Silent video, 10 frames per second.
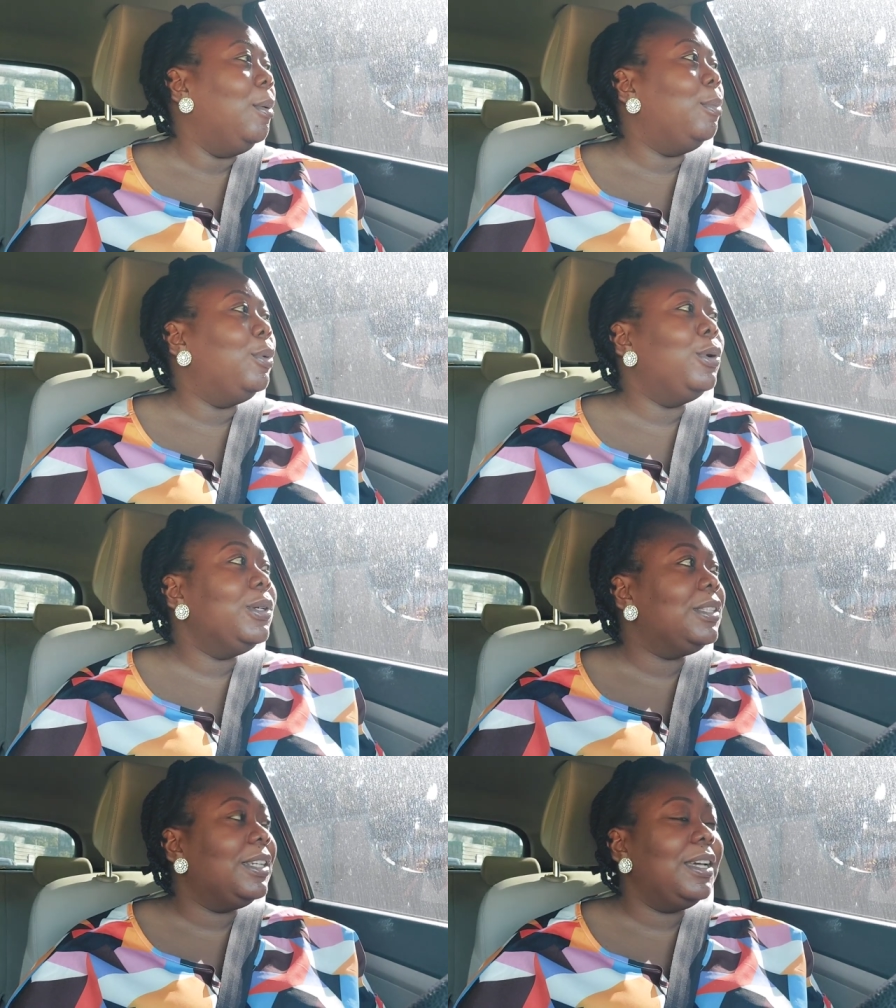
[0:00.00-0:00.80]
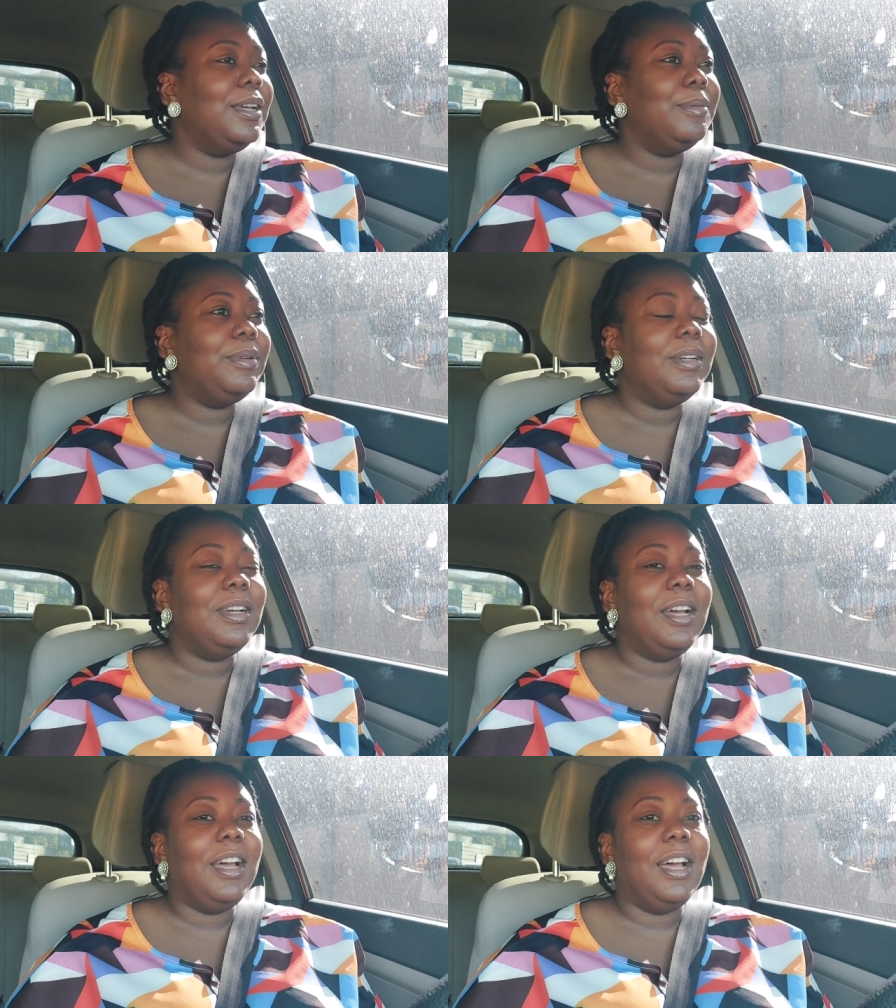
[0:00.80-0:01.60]
most of
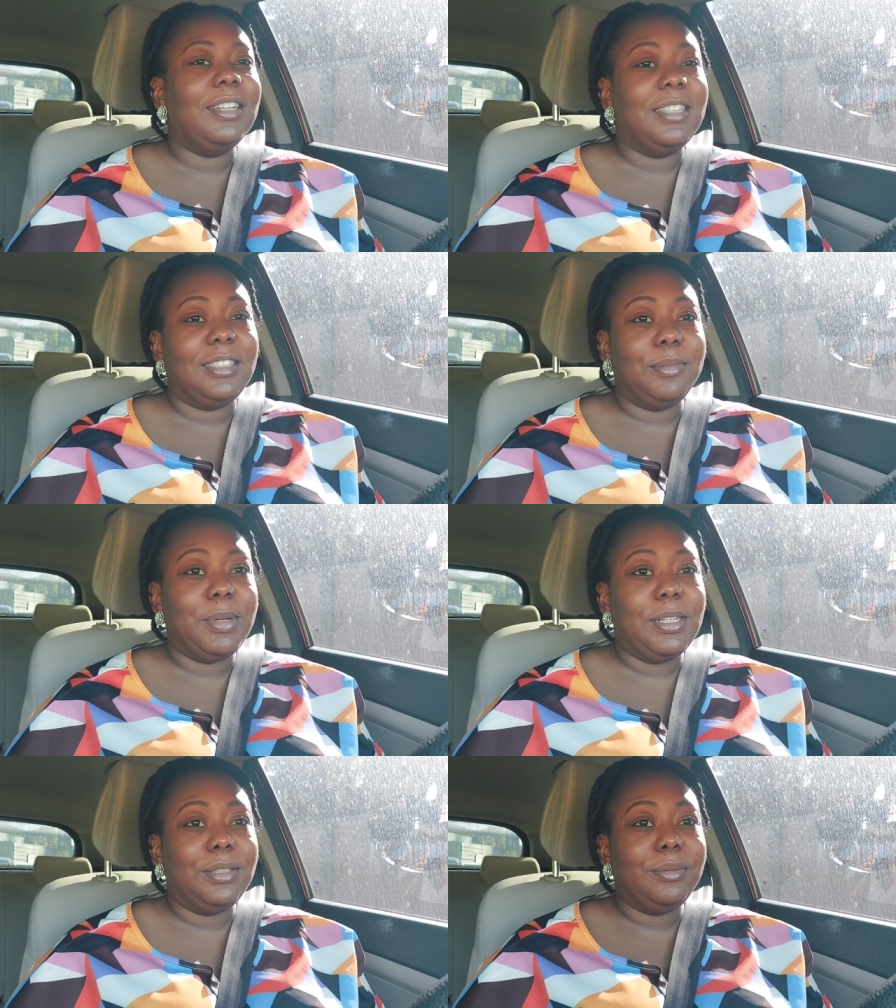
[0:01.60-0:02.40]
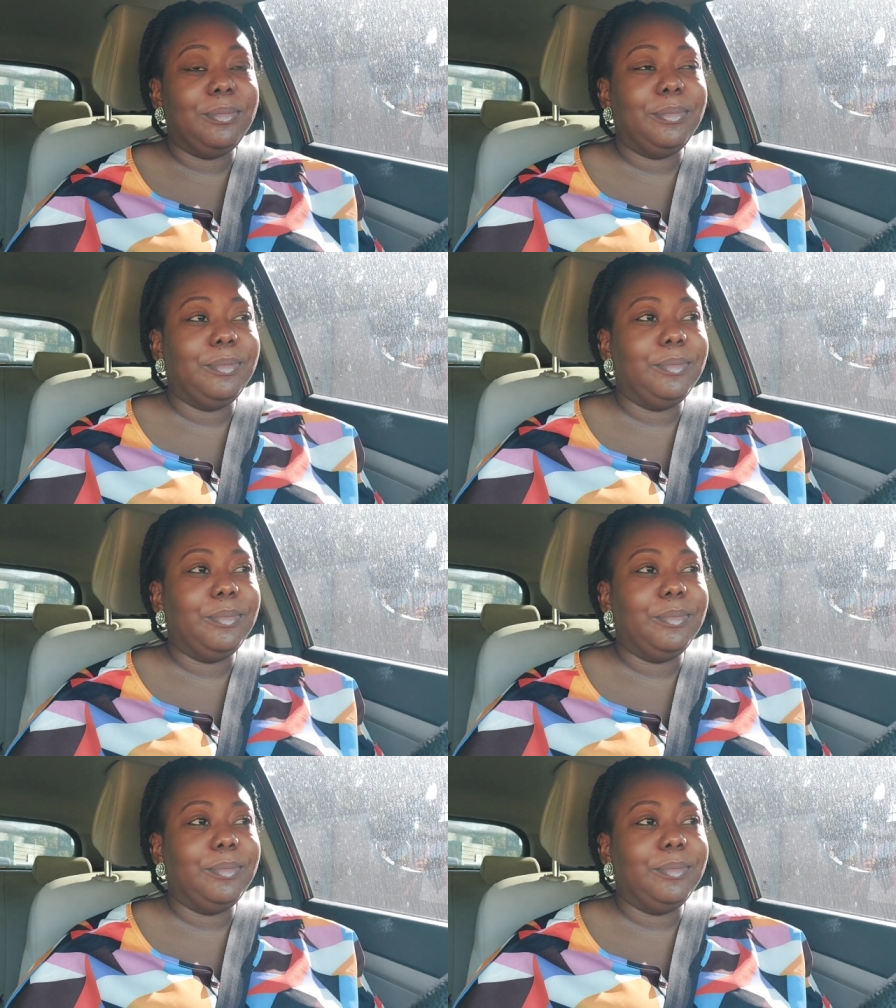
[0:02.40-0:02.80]
them are taxi man